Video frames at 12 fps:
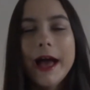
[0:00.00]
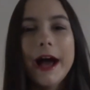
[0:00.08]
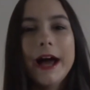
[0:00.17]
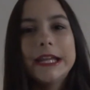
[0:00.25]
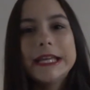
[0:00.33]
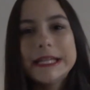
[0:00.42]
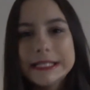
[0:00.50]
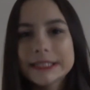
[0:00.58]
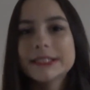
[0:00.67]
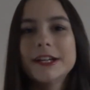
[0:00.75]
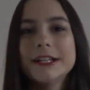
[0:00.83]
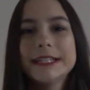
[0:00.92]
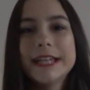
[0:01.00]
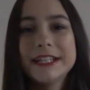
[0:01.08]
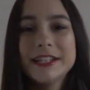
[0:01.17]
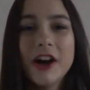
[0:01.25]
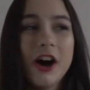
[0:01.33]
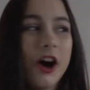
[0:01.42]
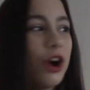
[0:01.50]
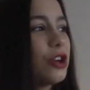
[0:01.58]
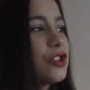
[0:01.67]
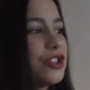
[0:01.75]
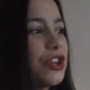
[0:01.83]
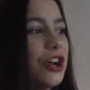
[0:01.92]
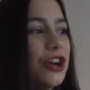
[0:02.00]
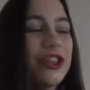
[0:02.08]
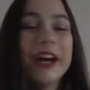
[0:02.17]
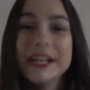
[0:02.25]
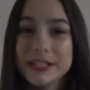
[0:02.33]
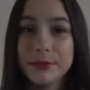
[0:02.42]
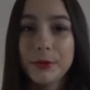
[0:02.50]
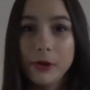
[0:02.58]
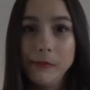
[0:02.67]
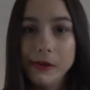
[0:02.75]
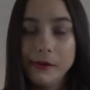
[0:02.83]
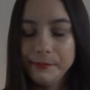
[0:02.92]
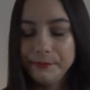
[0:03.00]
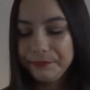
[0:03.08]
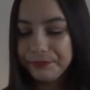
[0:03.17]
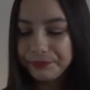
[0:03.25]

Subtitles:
And it is starting to get dark, so that is a problem.